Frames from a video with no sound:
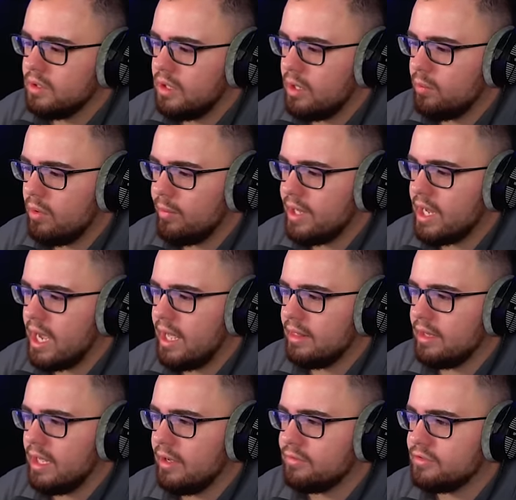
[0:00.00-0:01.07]
All right, what we got
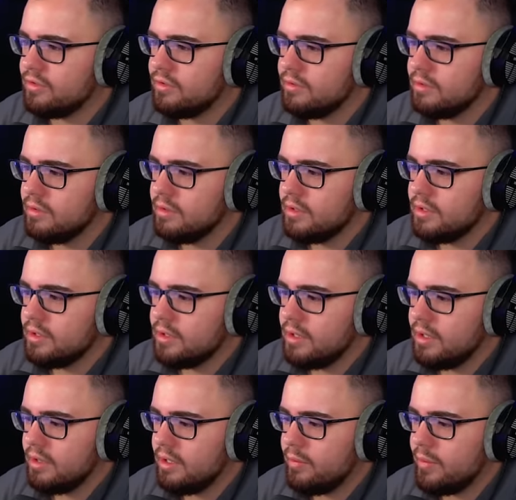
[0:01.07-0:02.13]
left?
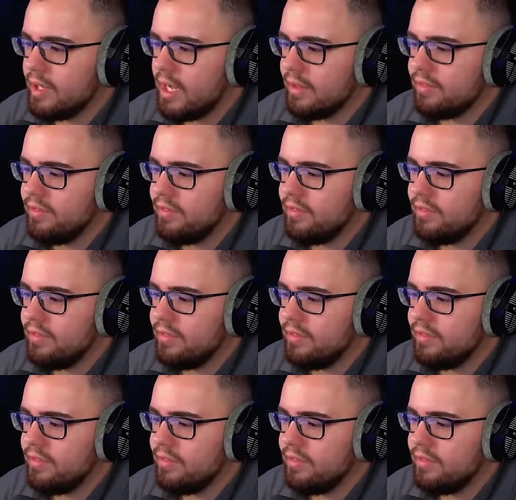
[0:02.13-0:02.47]
I think we got